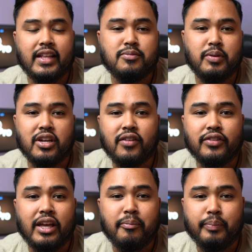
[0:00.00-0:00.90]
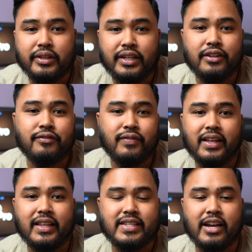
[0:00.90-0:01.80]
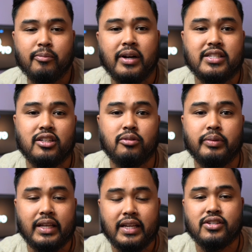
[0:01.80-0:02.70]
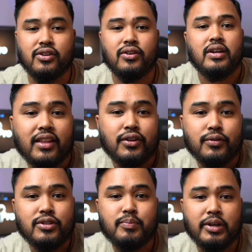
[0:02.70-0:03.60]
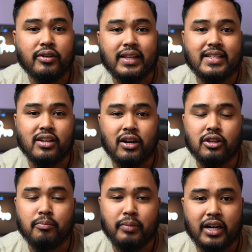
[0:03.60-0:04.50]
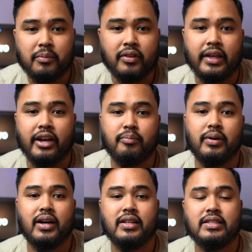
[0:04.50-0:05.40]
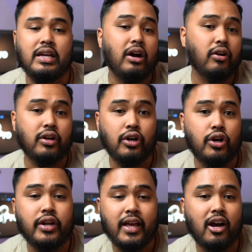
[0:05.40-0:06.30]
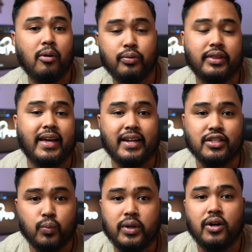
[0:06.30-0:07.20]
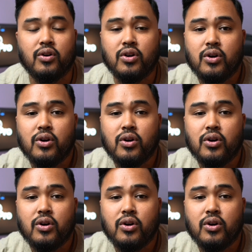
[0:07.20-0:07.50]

And speaking of the ability to find these AirPods a little bit easier, the new speaker that's on the bottom of the AirPods are gonna help with that as well,